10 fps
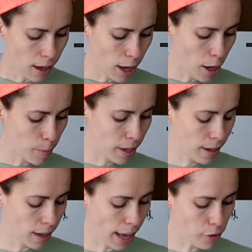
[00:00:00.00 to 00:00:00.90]
I
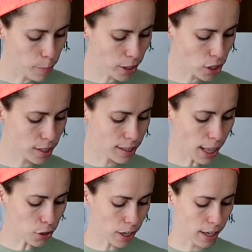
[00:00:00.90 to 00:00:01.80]
have a bunch of
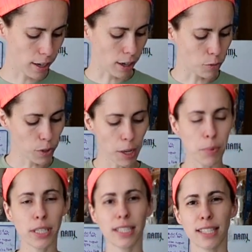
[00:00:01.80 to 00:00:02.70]
celery here, and when I
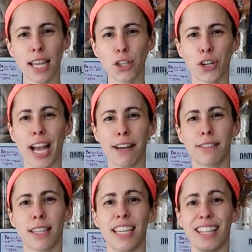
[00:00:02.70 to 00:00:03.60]
put in celery, I have
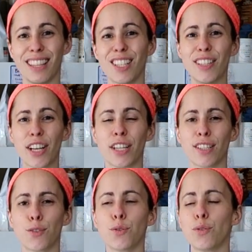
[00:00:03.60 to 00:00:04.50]
to think this is
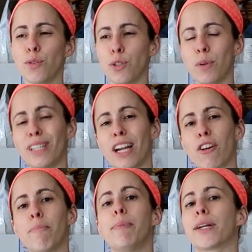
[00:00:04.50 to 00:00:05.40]
going to do a layer
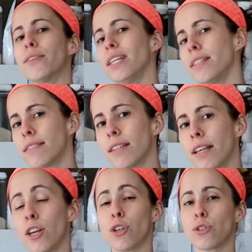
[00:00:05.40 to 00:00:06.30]
of bitterness.
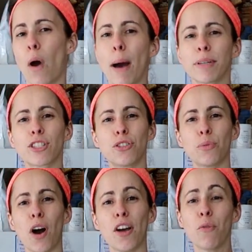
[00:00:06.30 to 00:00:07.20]
So how much
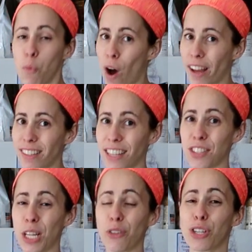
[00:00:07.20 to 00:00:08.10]
do I want? Now
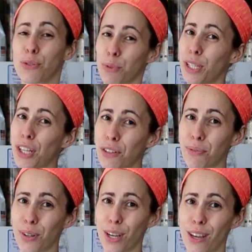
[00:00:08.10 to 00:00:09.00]
celery is really good
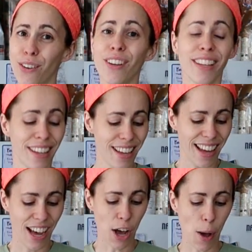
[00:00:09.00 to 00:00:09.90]
for you,
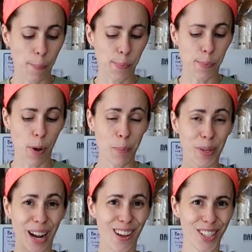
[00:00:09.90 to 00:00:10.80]

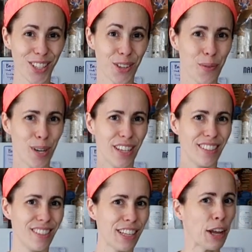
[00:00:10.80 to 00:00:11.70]
but I also don't
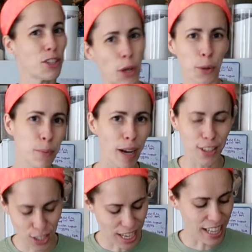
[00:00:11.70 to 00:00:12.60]
want too
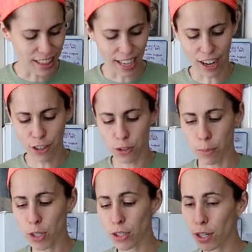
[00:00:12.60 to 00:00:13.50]
much in there. So
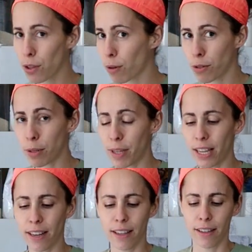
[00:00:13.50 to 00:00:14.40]
I'm just going to throw some
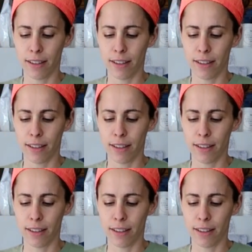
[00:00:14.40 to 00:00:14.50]
in.